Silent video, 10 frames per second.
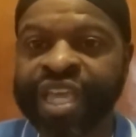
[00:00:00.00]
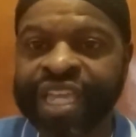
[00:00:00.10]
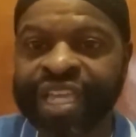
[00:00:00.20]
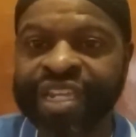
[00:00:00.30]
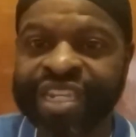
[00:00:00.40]

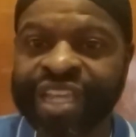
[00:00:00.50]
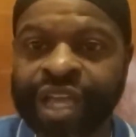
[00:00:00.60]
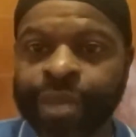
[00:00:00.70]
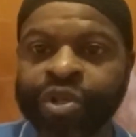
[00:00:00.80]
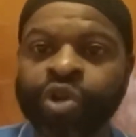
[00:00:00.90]
He could
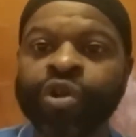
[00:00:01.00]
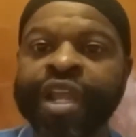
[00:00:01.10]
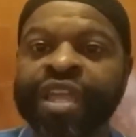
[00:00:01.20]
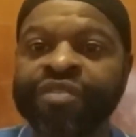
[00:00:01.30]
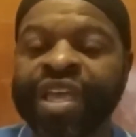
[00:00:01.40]
dig up the
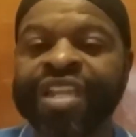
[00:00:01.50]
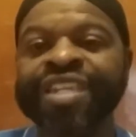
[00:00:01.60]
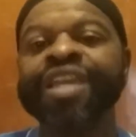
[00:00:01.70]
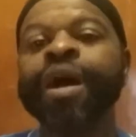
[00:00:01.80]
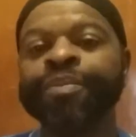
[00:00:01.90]
grave,
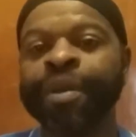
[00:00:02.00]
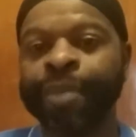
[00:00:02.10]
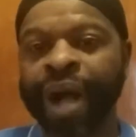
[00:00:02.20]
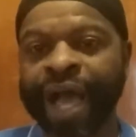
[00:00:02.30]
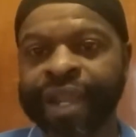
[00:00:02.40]
dig up the
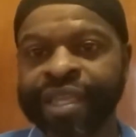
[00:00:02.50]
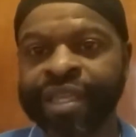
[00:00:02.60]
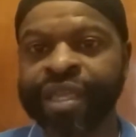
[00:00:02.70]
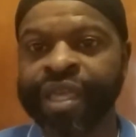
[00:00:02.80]
body,